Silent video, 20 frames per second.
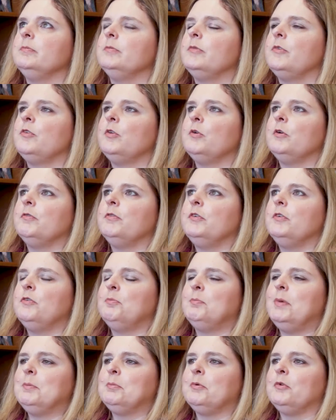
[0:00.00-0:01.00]
So if
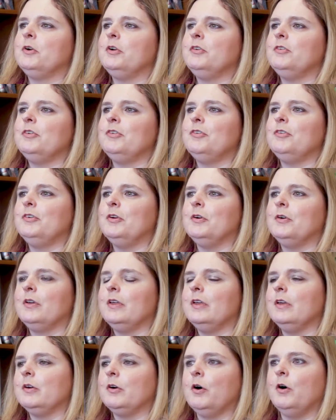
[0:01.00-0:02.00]
people are just
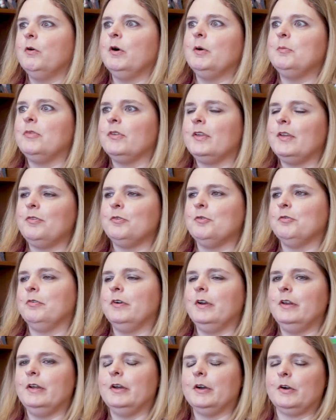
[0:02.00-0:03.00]
joking, oh, I'm
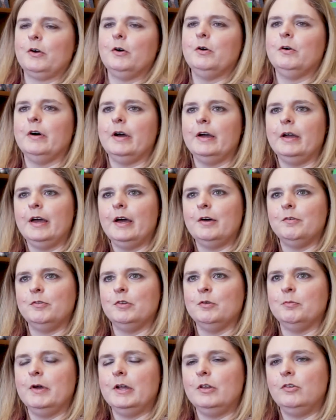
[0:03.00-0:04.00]
schizophrenic, oh, I have
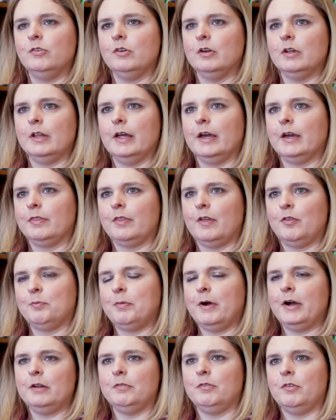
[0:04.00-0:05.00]
dementia, like that's
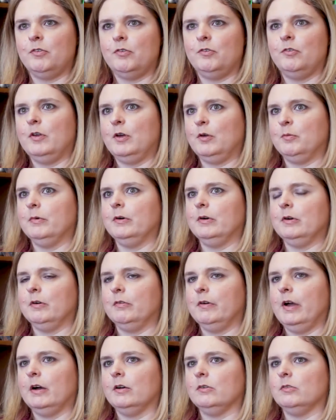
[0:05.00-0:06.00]
part of the stigma
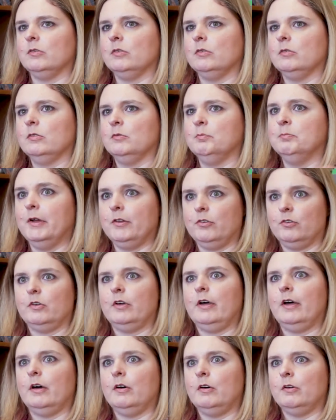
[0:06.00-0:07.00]
around mental
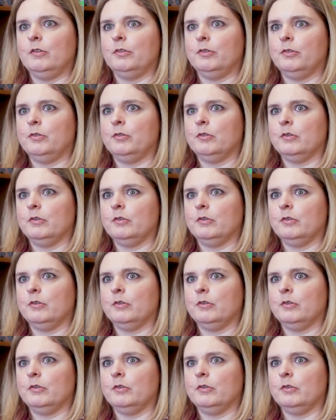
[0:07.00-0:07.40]
health